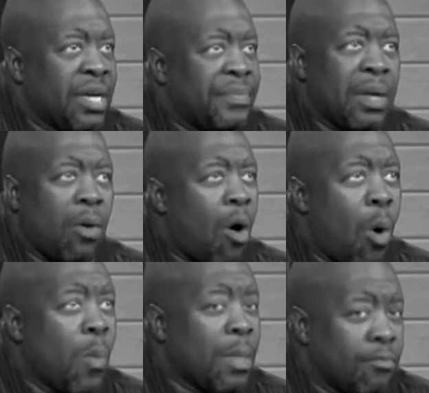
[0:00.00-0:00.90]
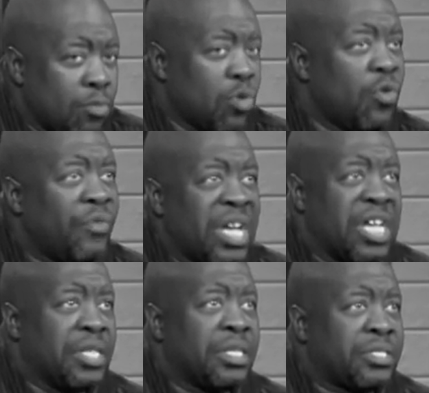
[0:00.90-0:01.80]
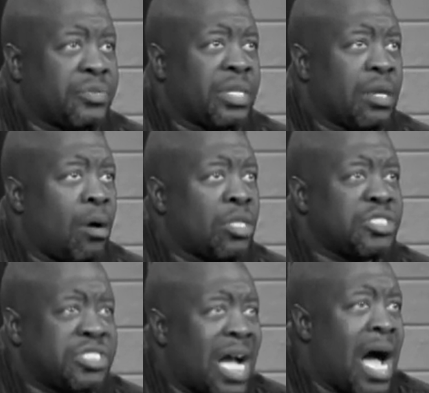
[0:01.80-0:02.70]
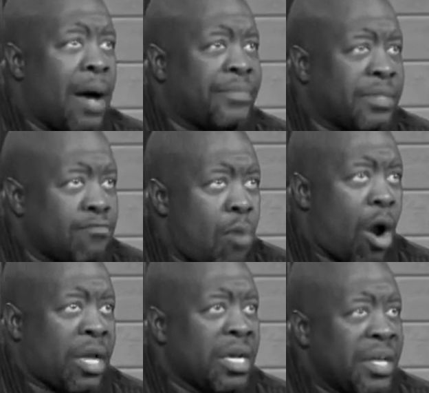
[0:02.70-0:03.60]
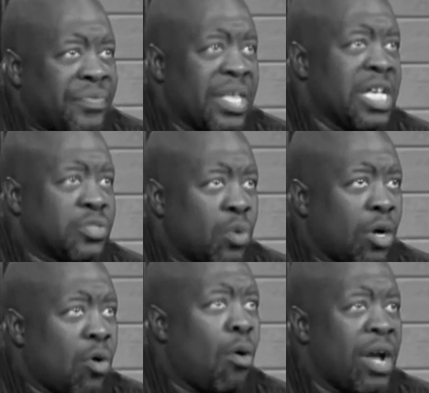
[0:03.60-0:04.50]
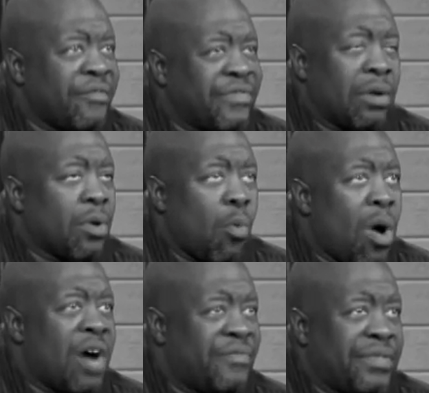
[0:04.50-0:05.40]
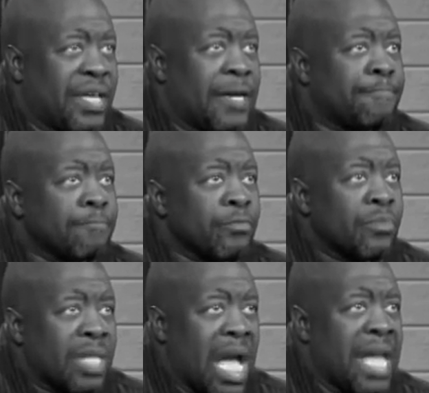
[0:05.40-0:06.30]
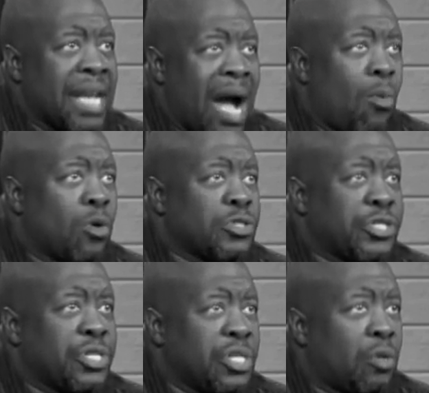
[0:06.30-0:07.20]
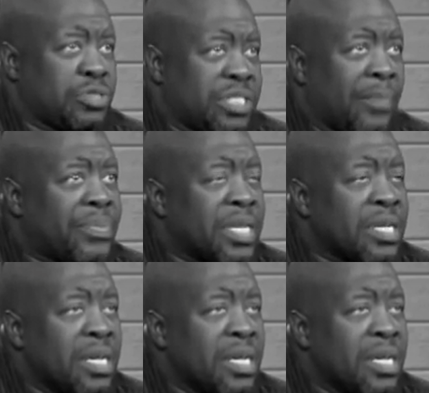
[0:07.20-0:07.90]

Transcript: They were on the move, industry or jobs, the market, things were going very well for them. And I want you to know something,